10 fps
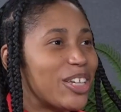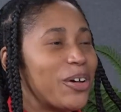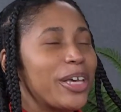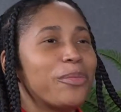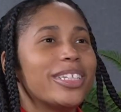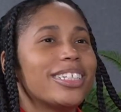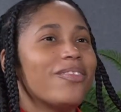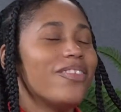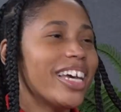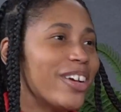So it was a
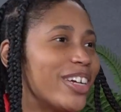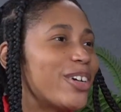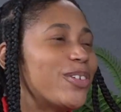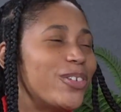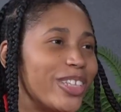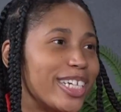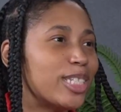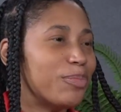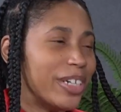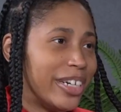very cool
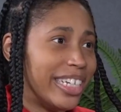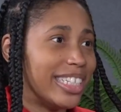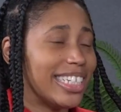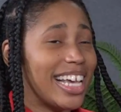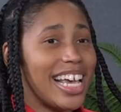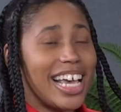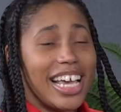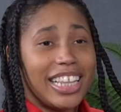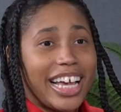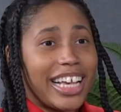experience
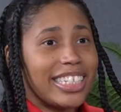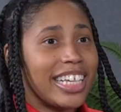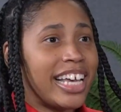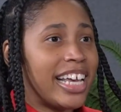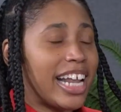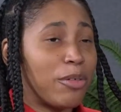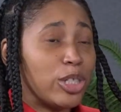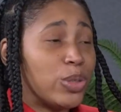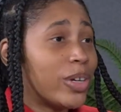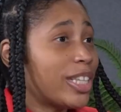like I said, I
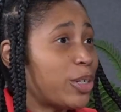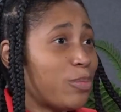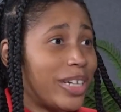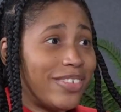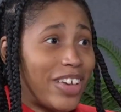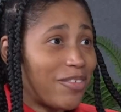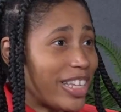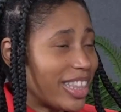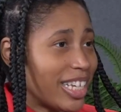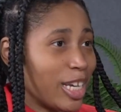was doing a little bit of
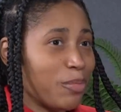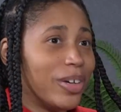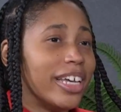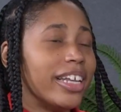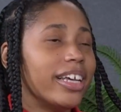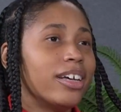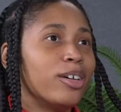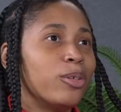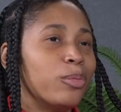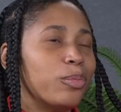everything, but
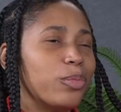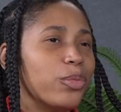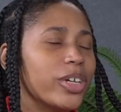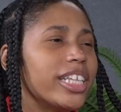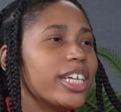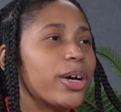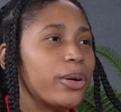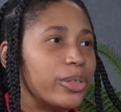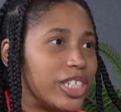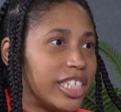um, really
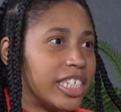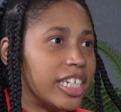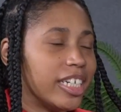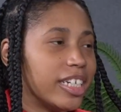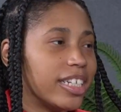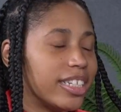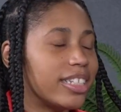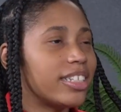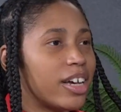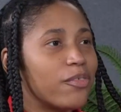coaching
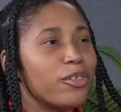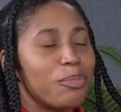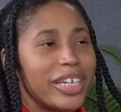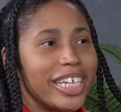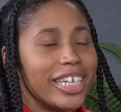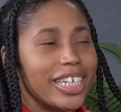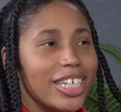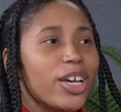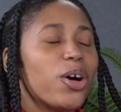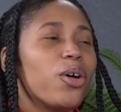stuck for me
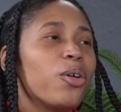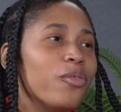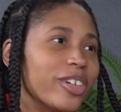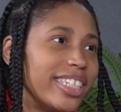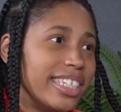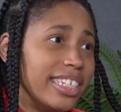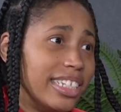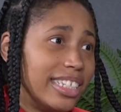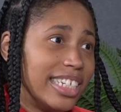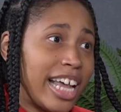
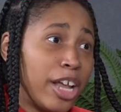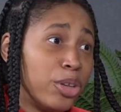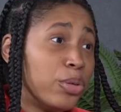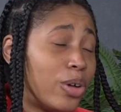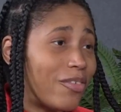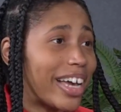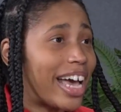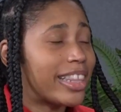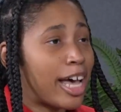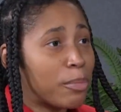overseas. And I knew if I
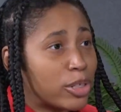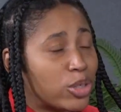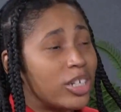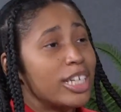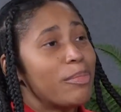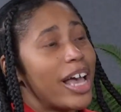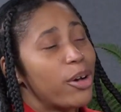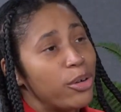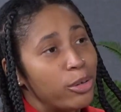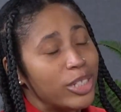got the opportunity back
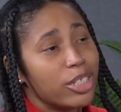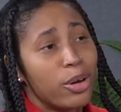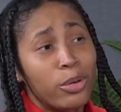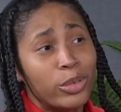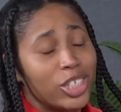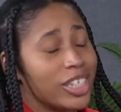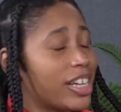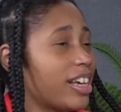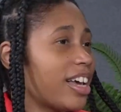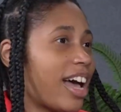home to coach,
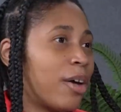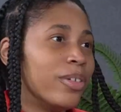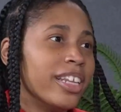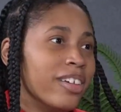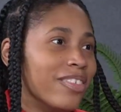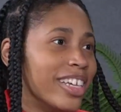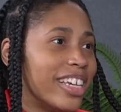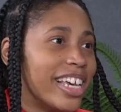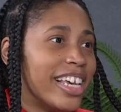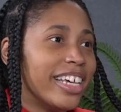I would love it.
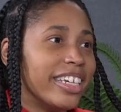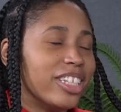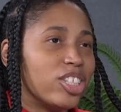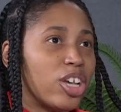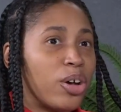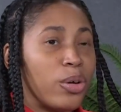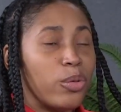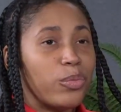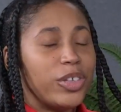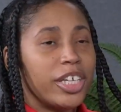
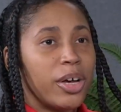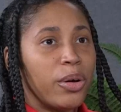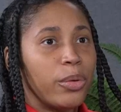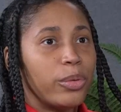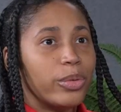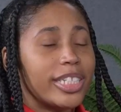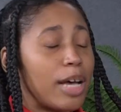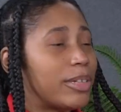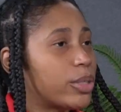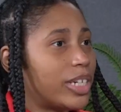So, you know,
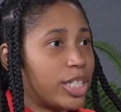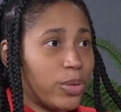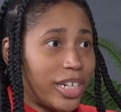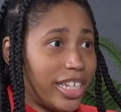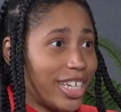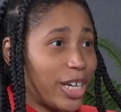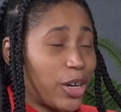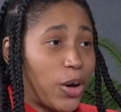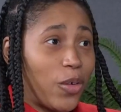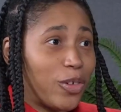top of 2020,
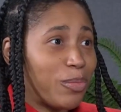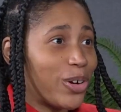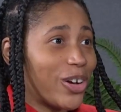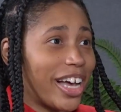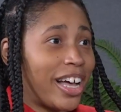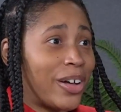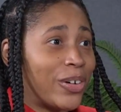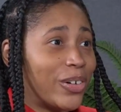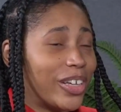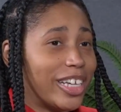COVID broke
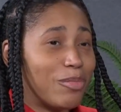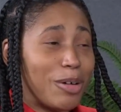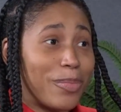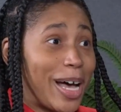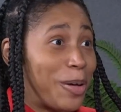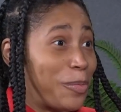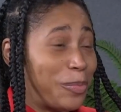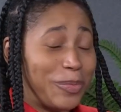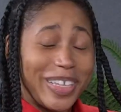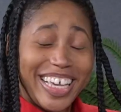out. My
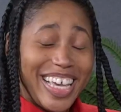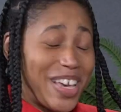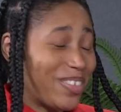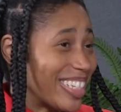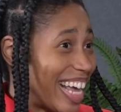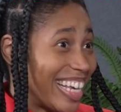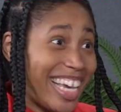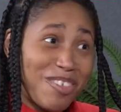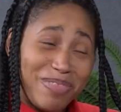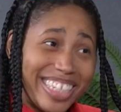mom was like,
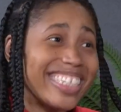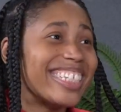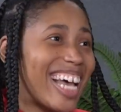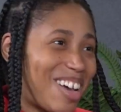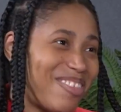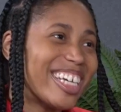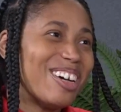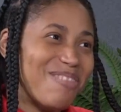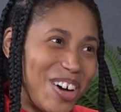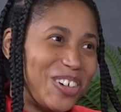yep, it's time to
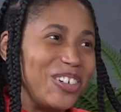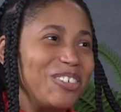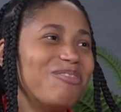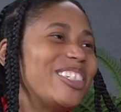come home.